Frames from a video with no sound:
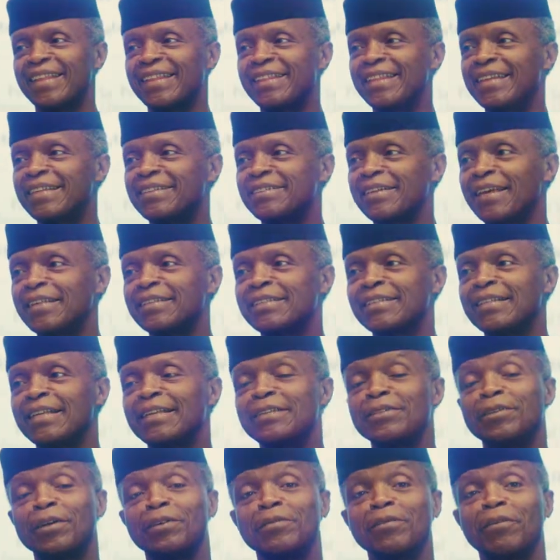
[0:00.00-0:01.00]
the
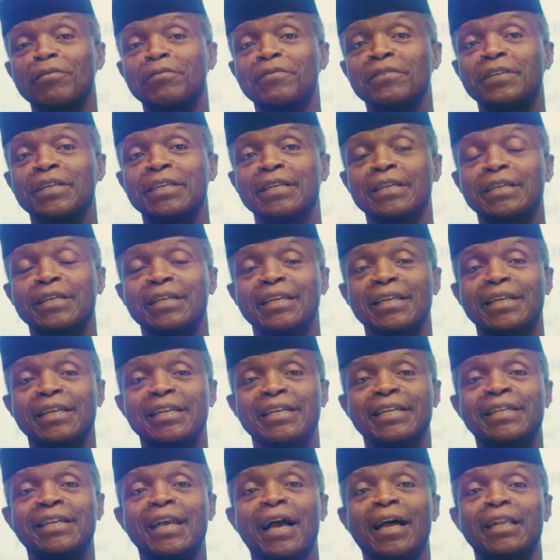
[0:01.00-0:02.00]
translation of the
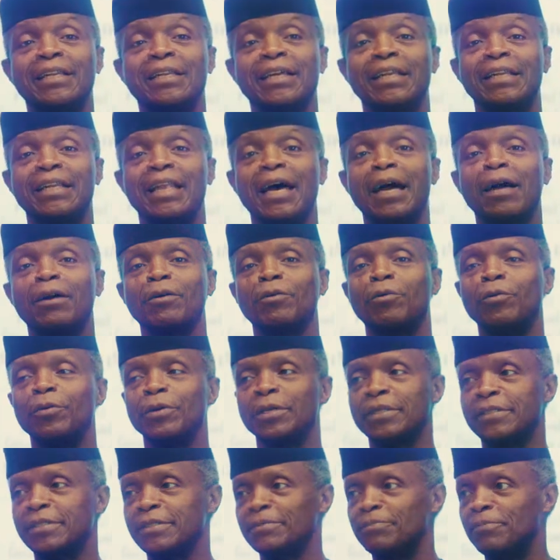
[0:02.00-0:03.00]
Igala
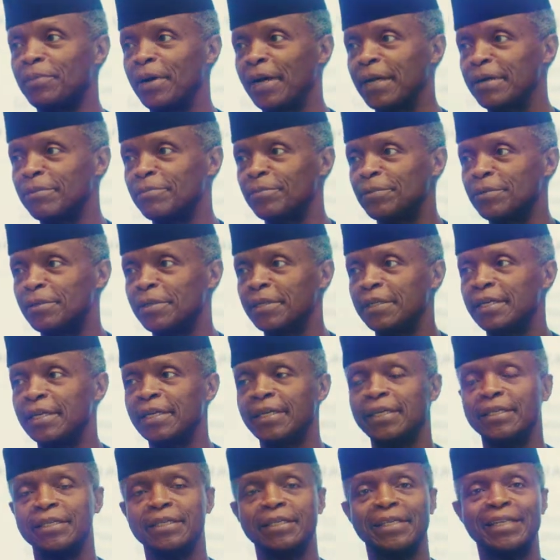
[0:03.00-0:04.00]
language Bible
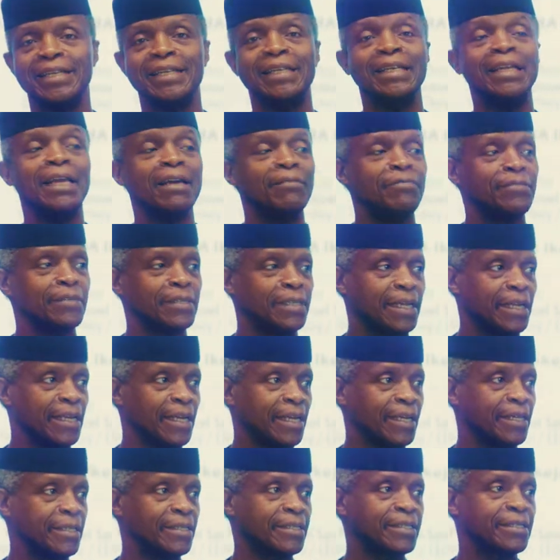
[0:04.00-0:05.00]
in 11
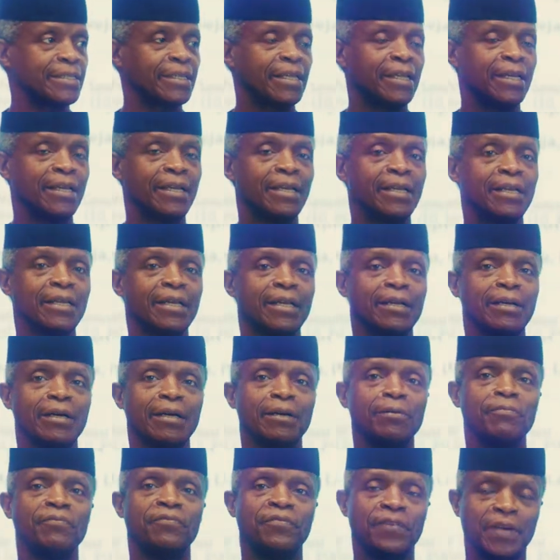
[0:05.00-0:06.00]
years.
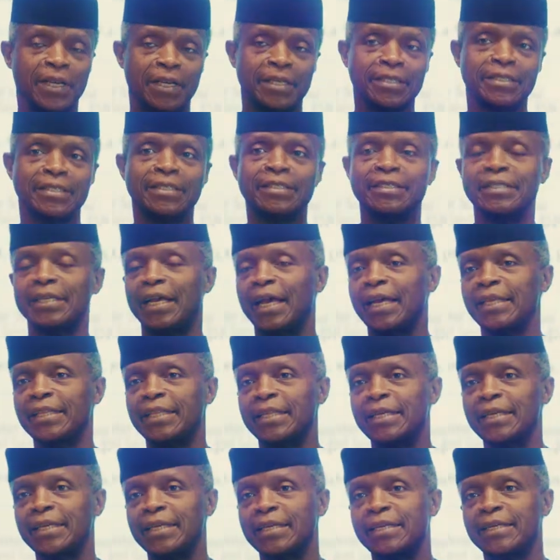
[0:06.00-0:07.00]
First, I
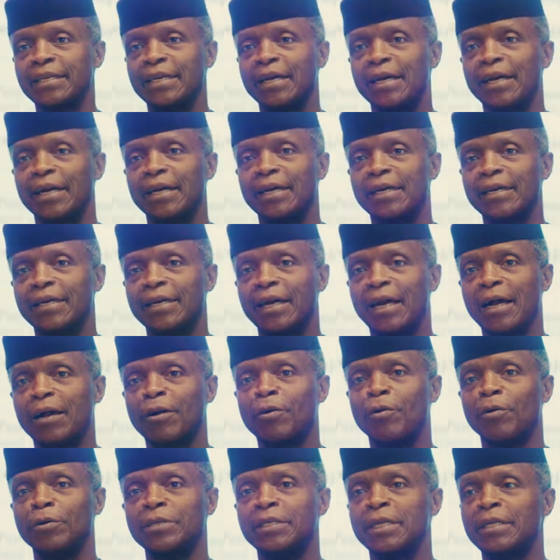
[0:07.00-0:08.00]
think,
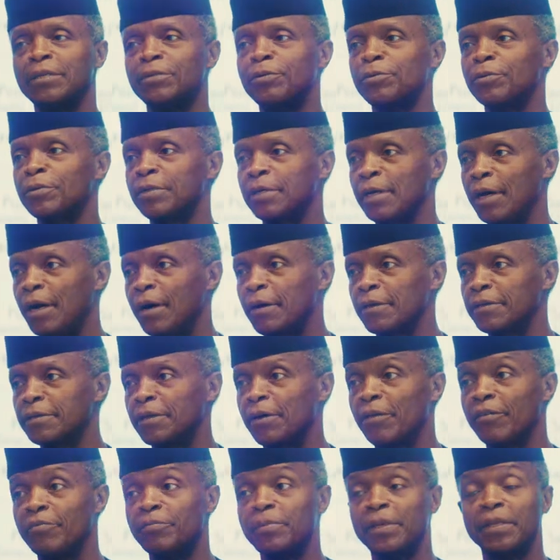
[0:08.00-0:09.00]
accorded you the
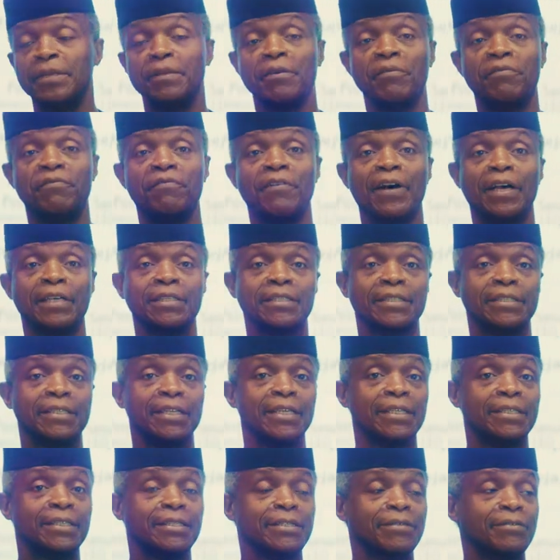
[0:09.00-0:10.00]
honor of being the
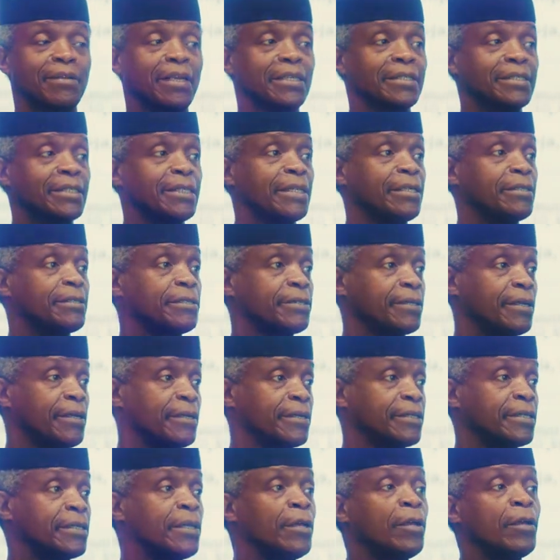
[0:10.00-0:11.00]
fastest
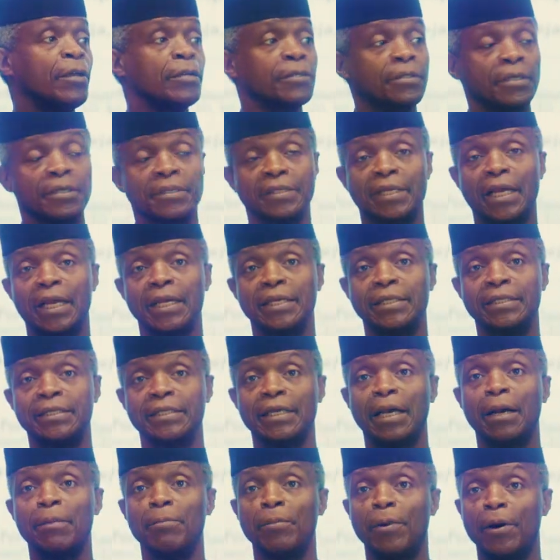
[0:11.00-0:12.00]
translation
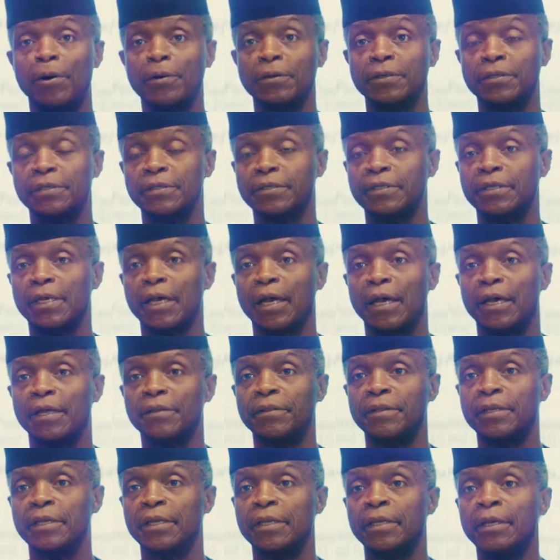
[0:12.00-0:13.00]
society amongst
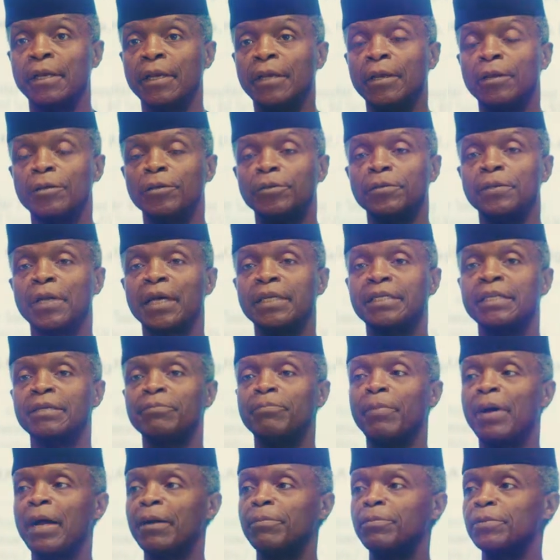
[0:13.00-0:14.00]
the
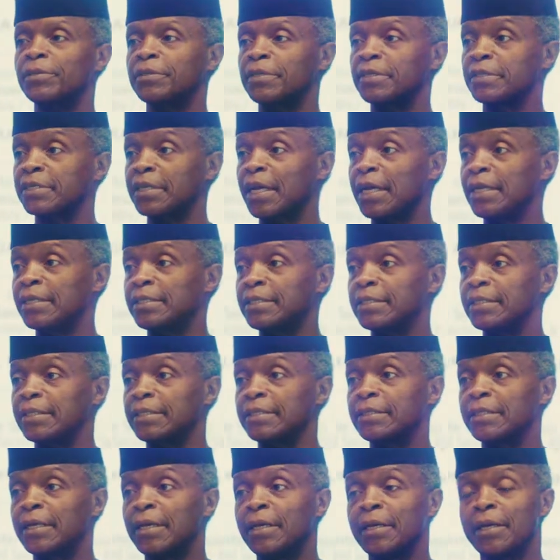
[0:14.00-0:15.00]
United Bible
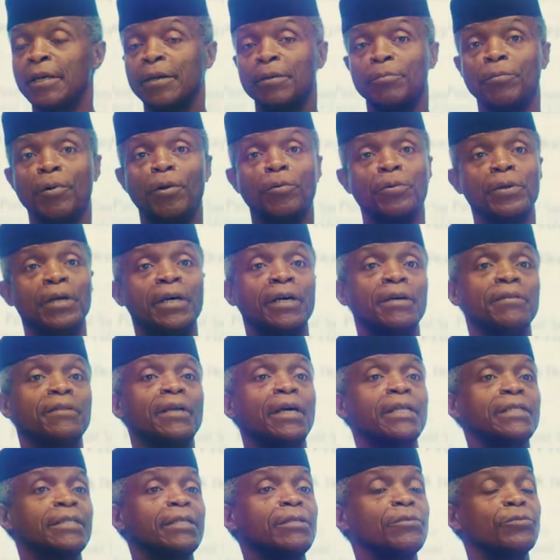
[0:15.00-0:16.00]
Societies. But we heard
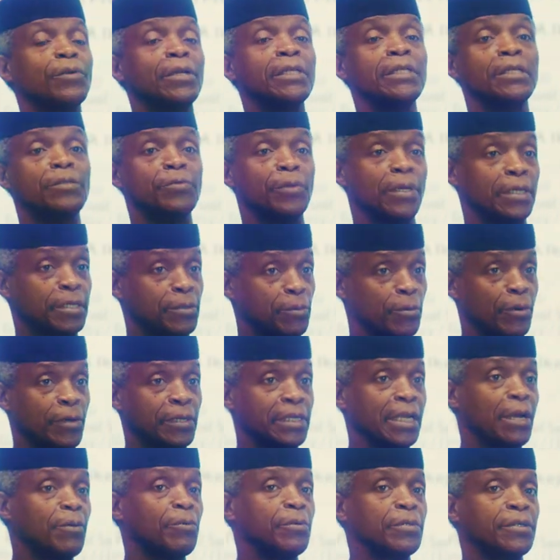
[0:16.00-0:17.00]
that in
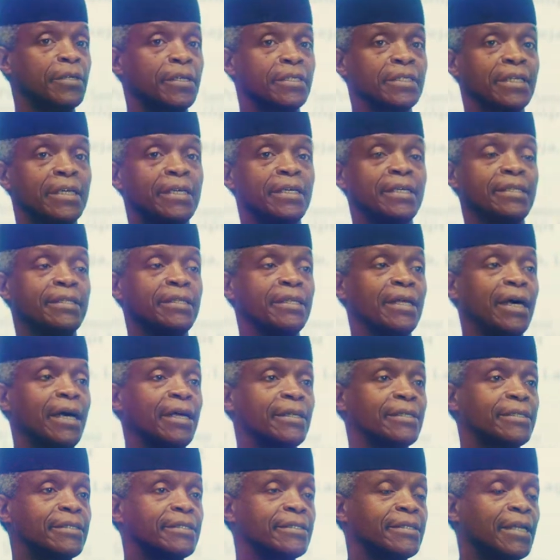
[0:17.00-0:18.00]
2021, and we just heard
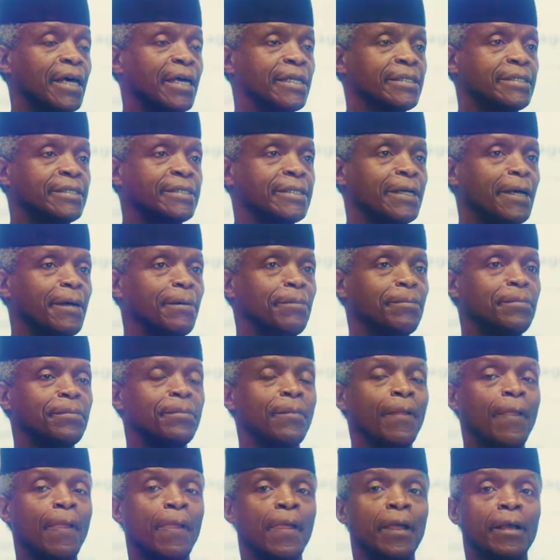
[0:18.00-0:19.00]
that
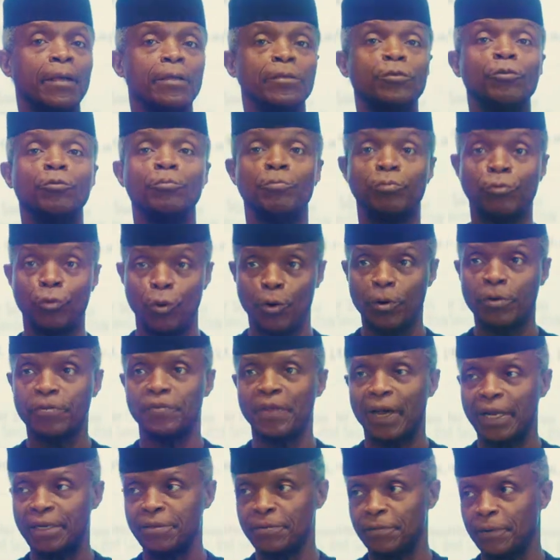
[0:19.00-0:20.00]
you broke
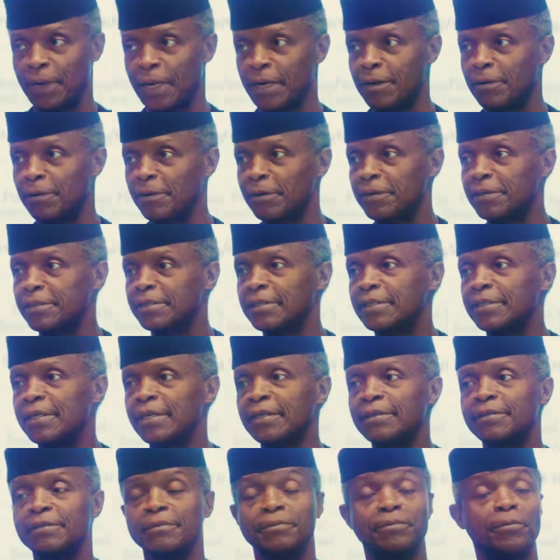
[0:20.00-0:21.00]
that record
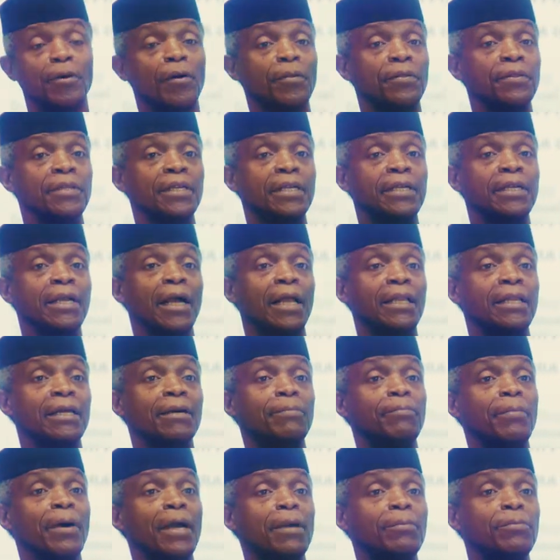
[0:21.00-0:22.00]
on the
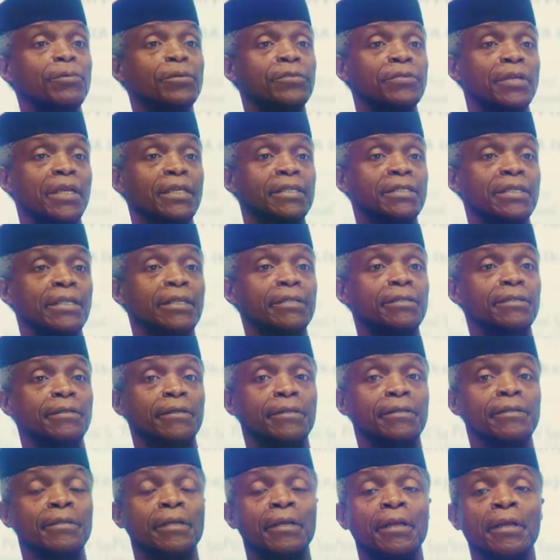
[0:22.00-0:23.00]
Igala Bible
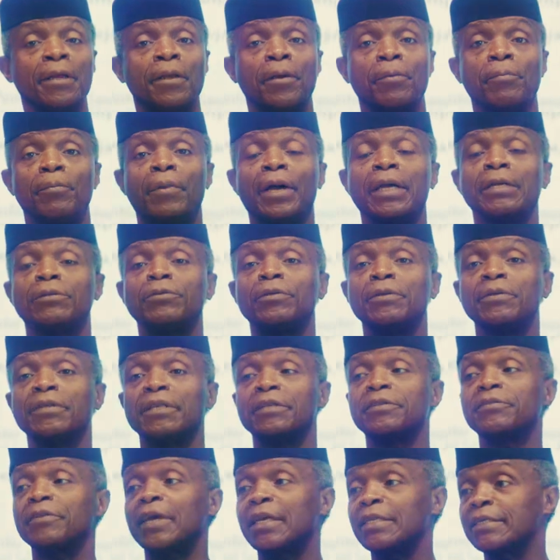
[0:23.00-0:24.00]
translation by doing
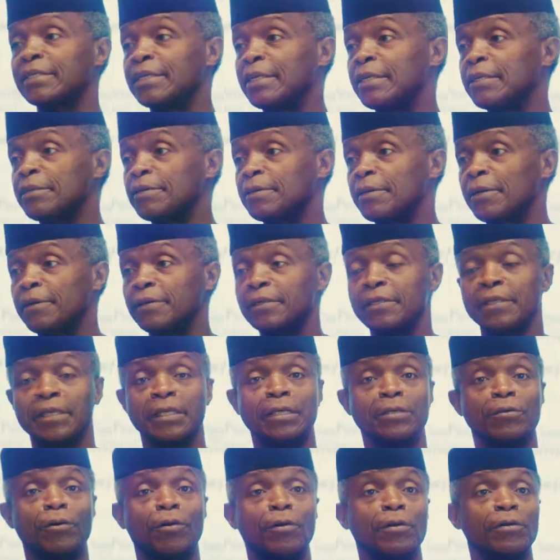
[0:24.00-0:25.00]
the translation
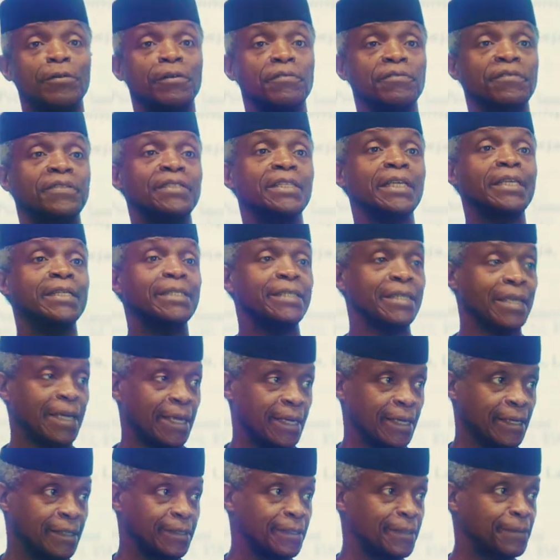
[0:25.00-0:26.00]
in all of 6
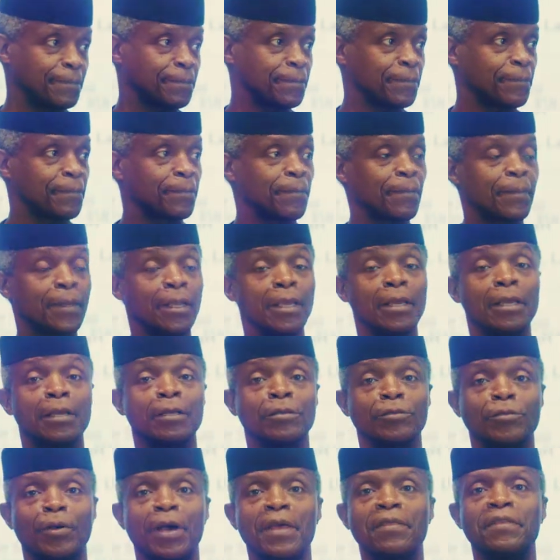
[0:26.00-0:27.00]
years.
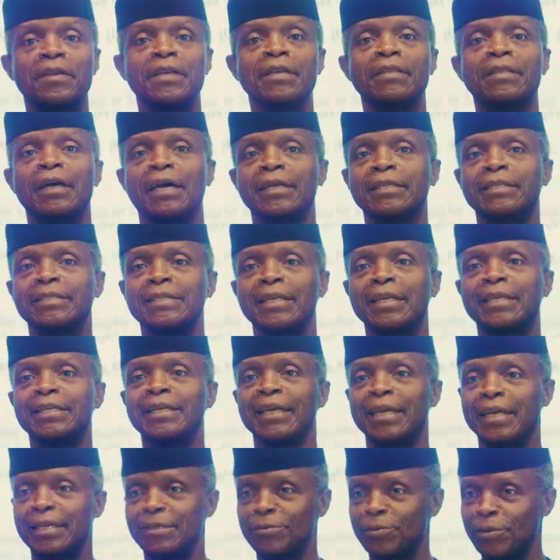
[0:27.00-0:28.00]
So I think that,
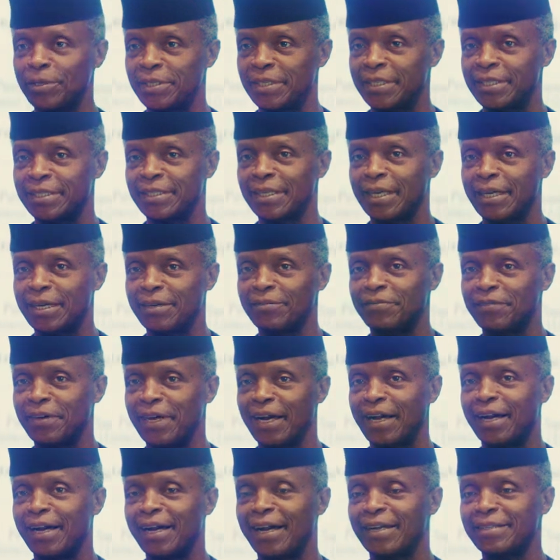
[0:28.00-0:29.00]
again, we deserve
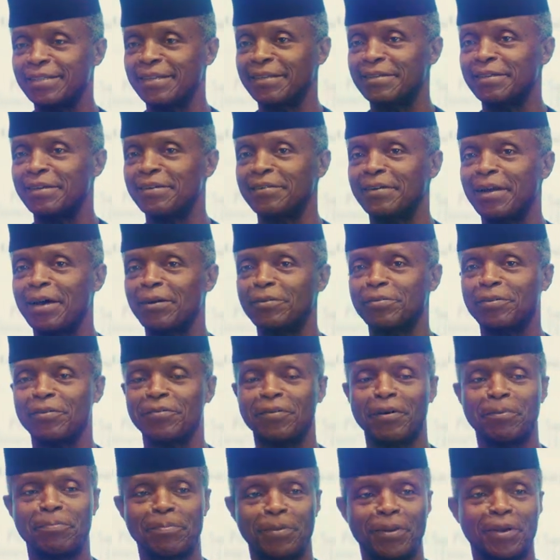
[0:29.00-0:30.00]
another round
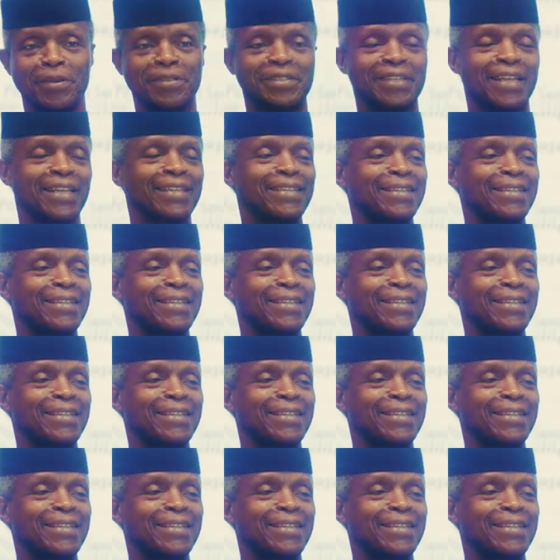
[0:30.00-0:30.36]
of applause.